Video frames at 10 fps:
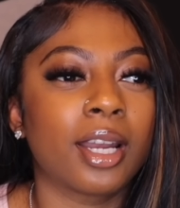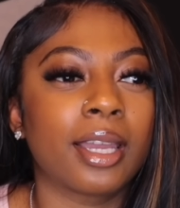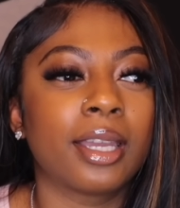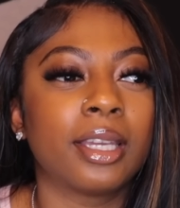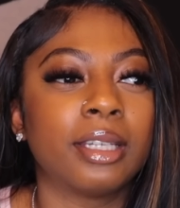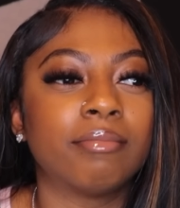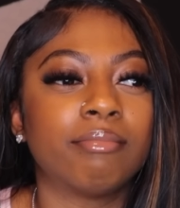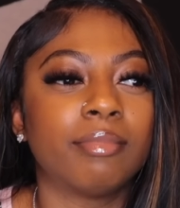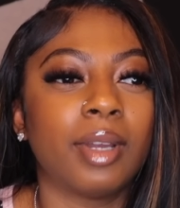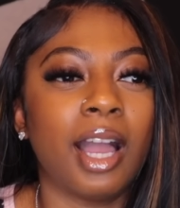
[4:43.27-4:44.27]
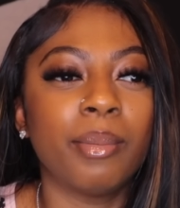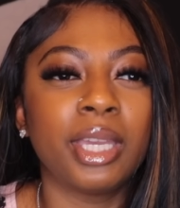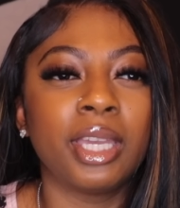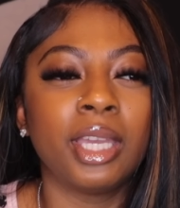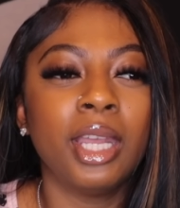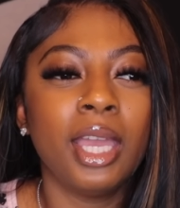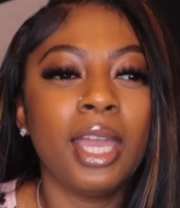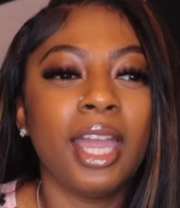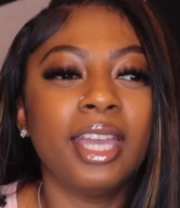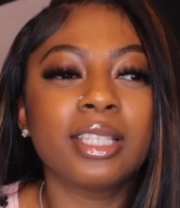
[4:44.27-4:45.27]
Like, I mean,
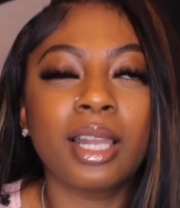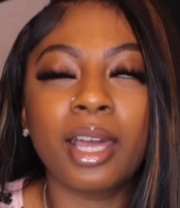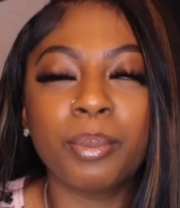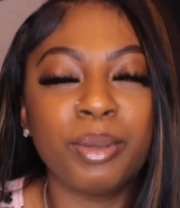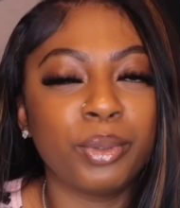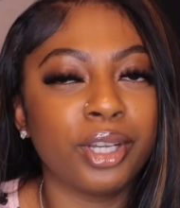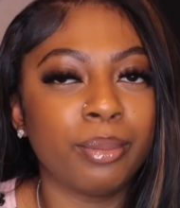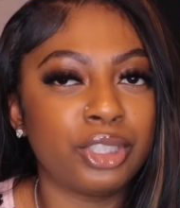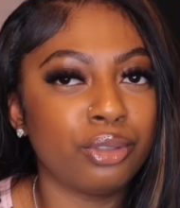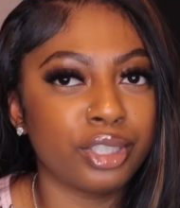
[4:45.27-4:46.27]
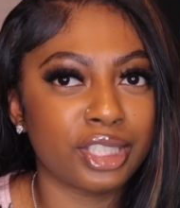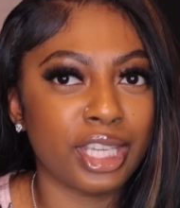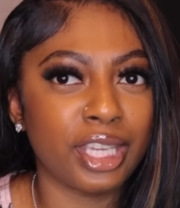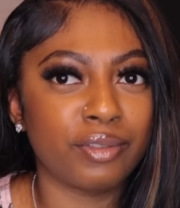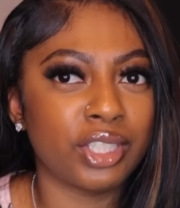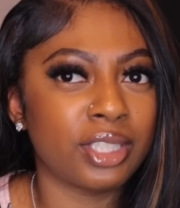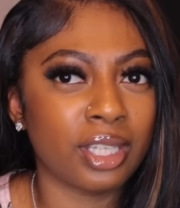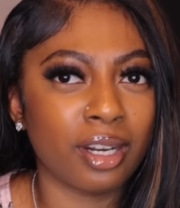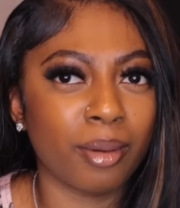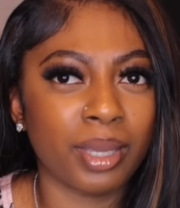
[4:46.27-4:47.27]
it's a lot of people there, but you could see if she
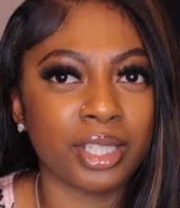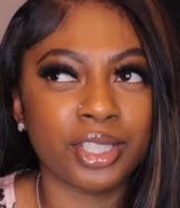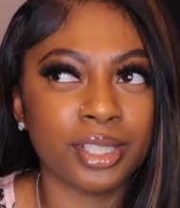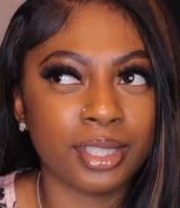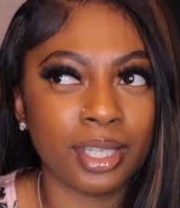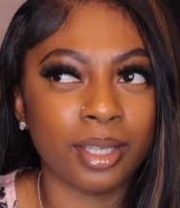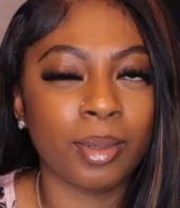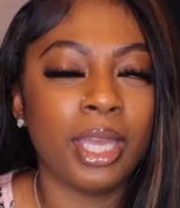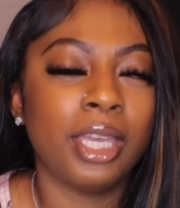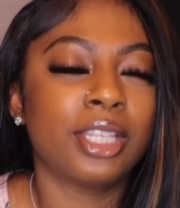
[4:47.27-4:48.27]
seen her man, she didn't see him.